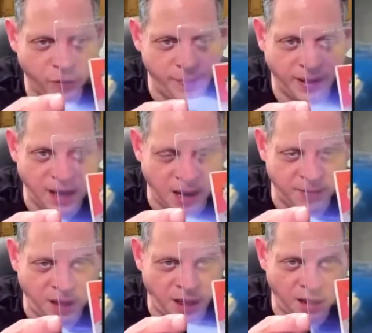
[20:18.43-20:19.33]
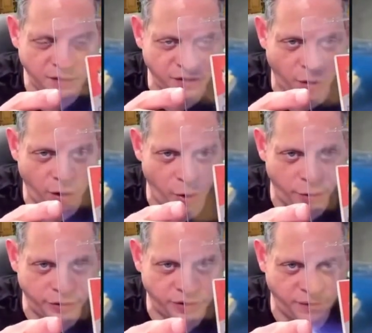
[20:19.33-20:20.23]
We became the sole
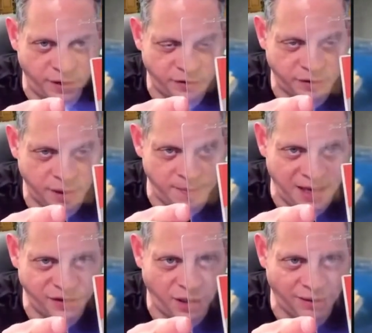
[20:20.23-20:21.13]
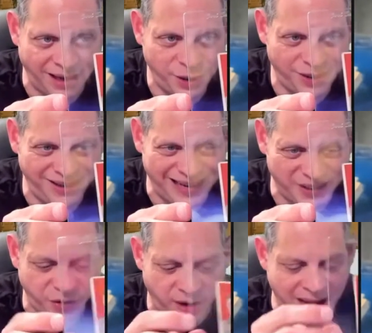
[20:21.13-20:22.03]
owners of this amazing collection
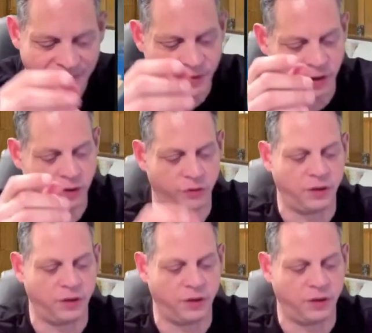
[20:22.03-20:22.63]
yesterday afternoon.